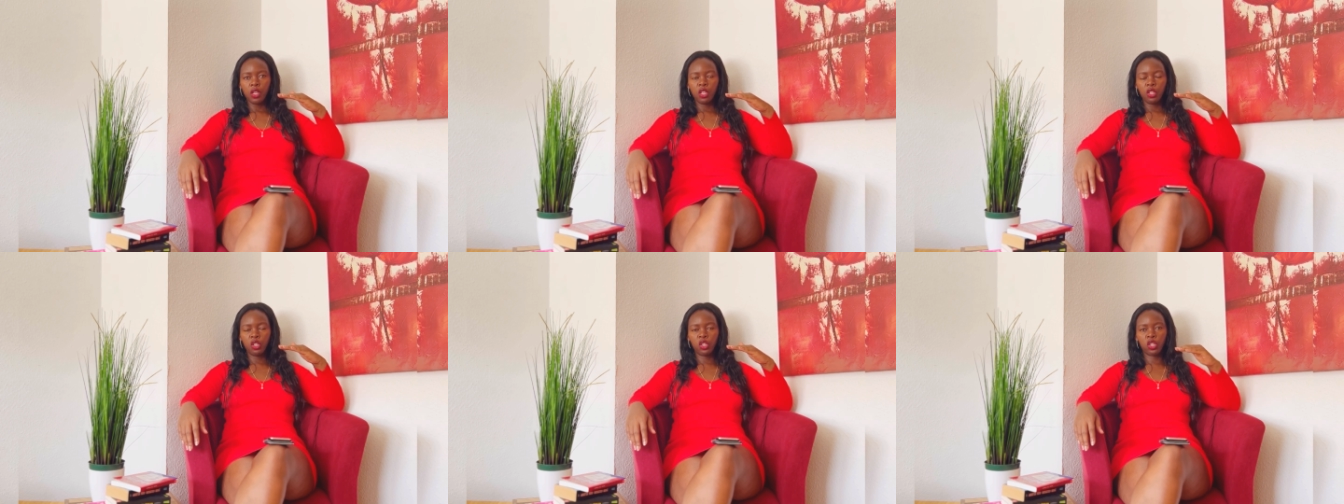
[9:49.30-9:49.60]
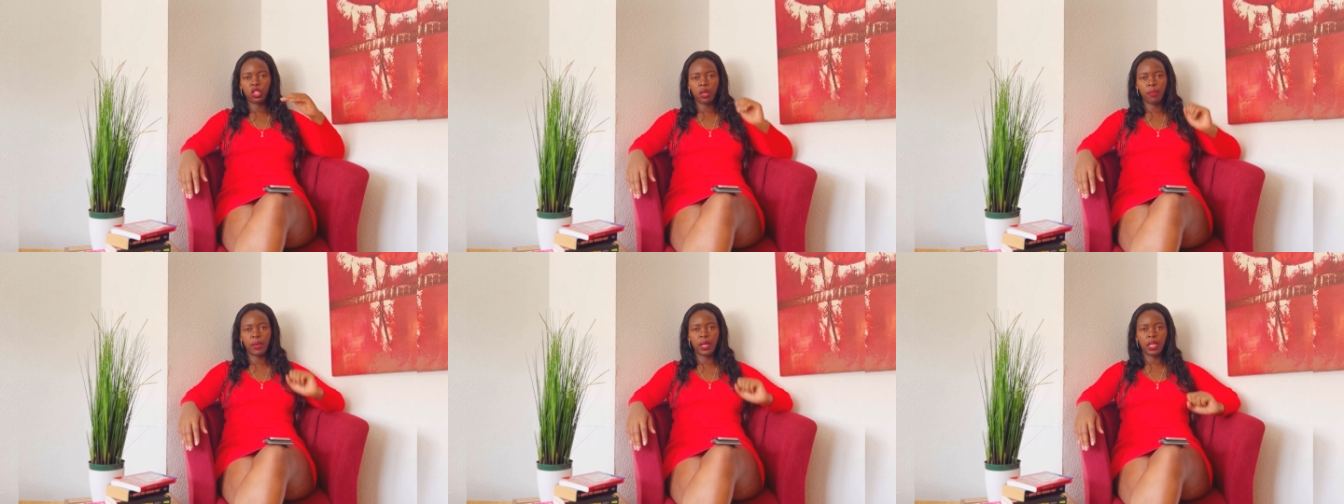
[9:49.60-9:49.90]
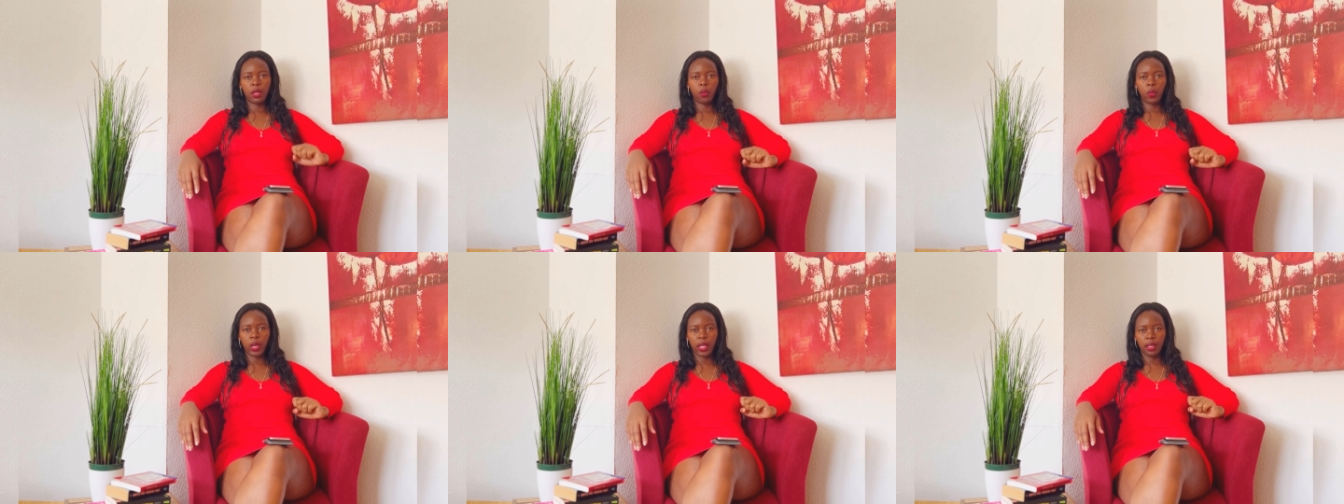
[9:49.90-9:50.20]

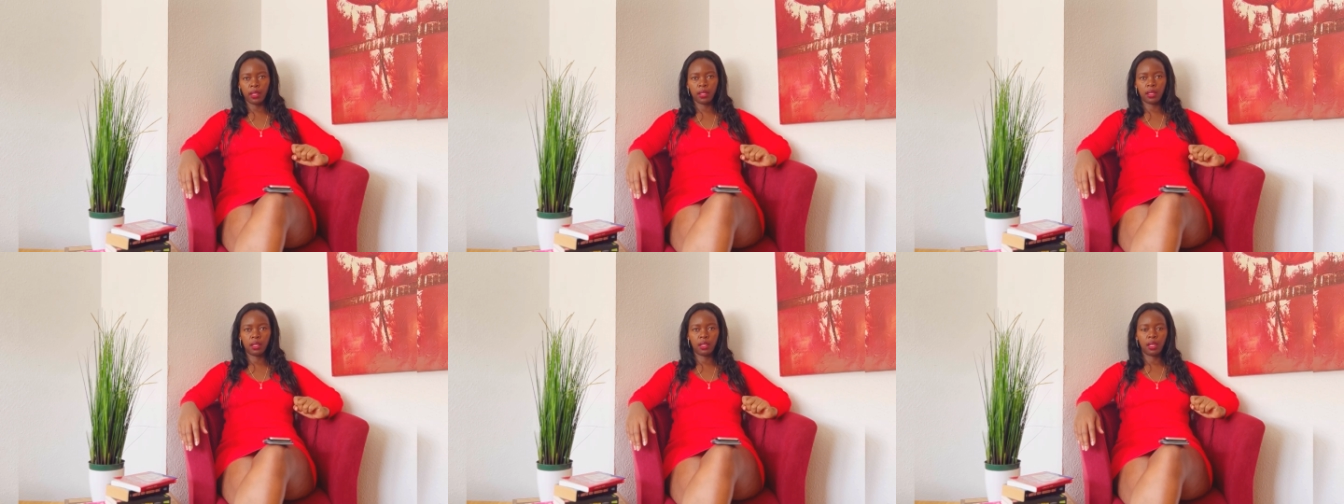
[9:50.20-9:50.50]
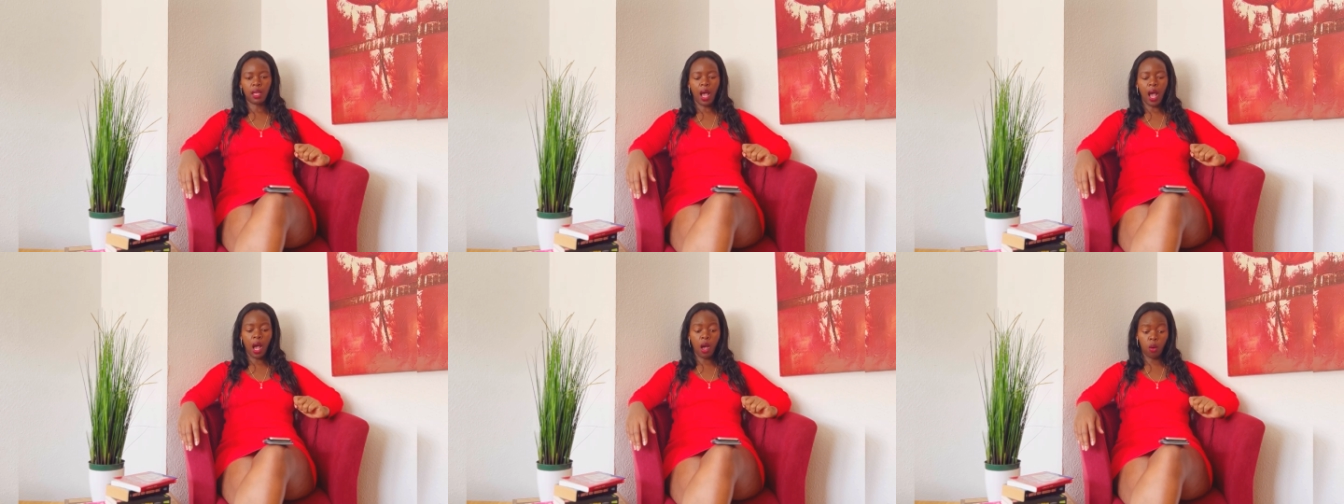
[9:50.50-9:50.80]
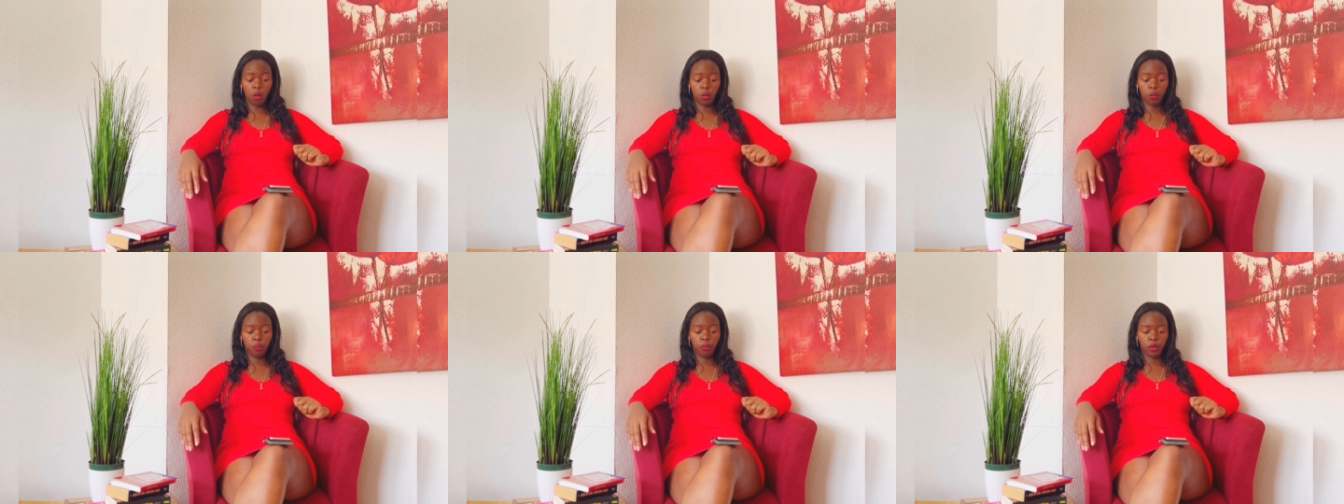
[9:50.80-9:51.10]
Germany wins I
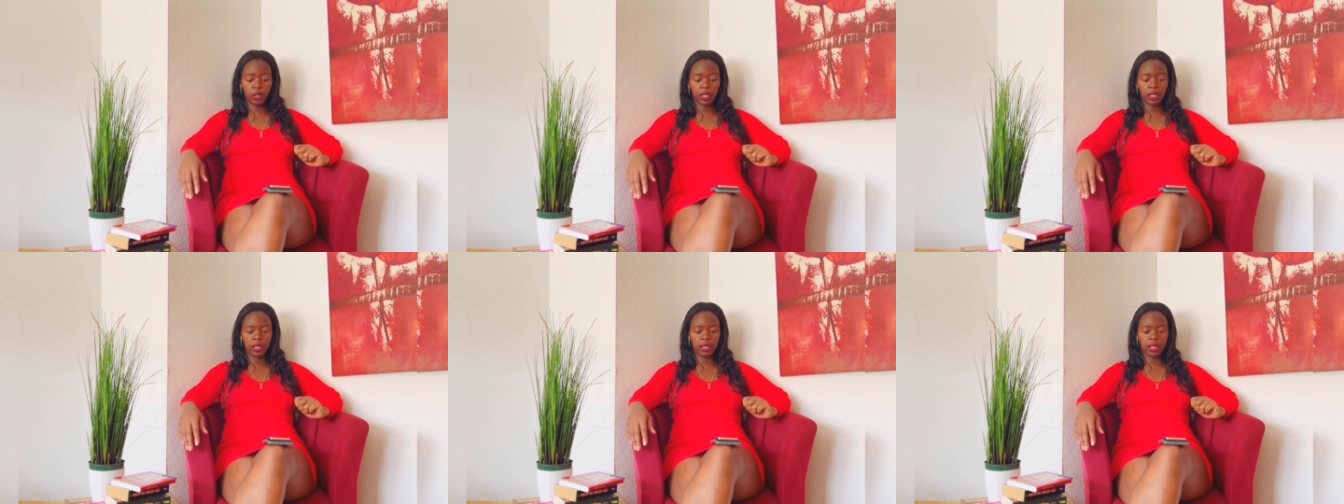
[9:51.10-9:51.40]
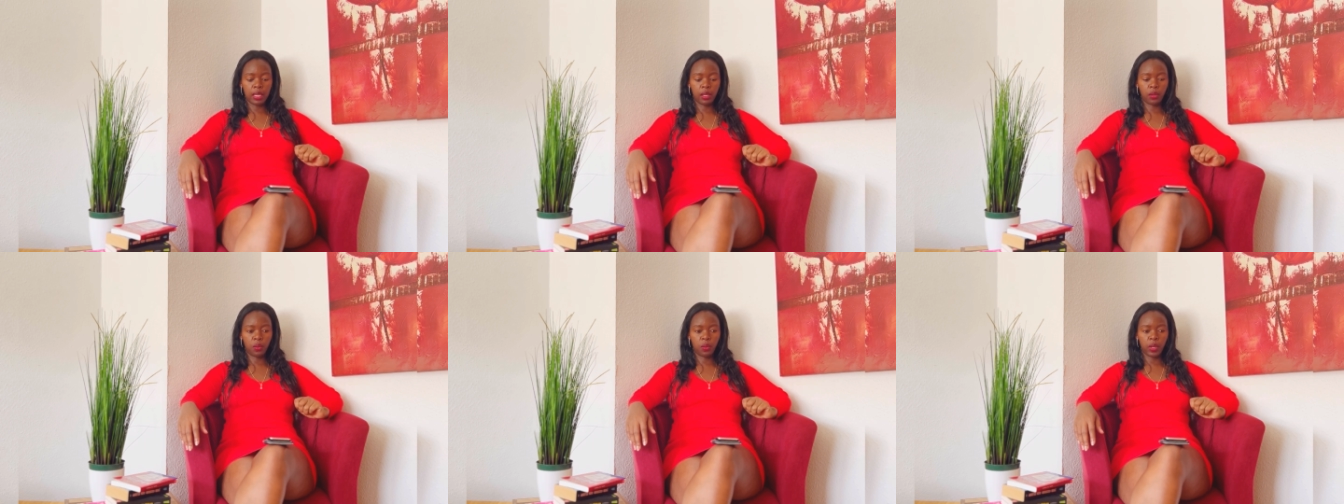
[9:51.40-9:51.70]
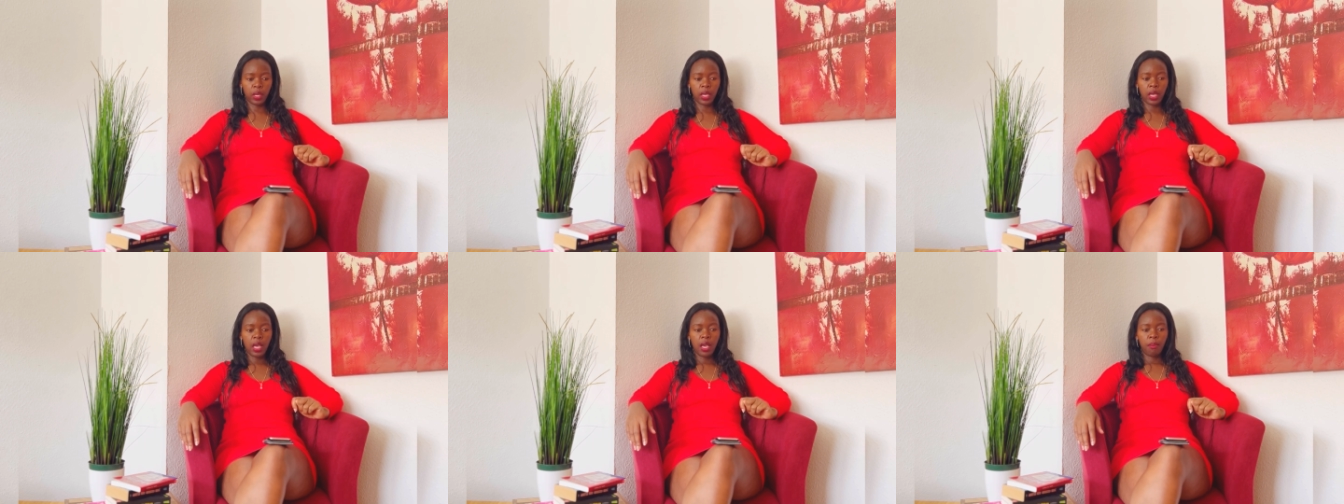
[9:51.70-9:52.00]
would put it that
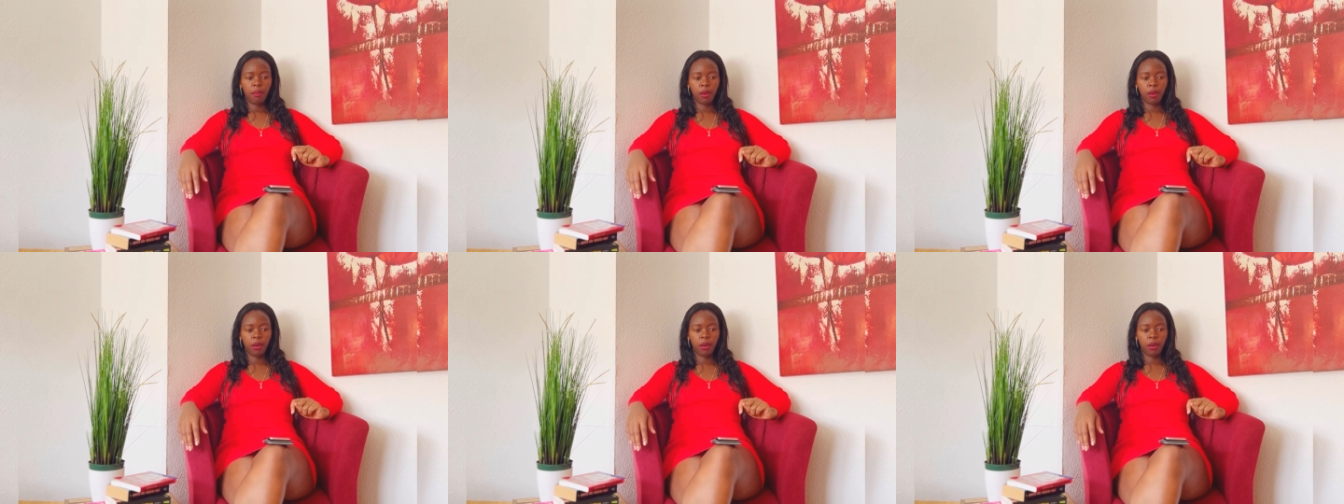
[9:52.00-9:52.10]
way,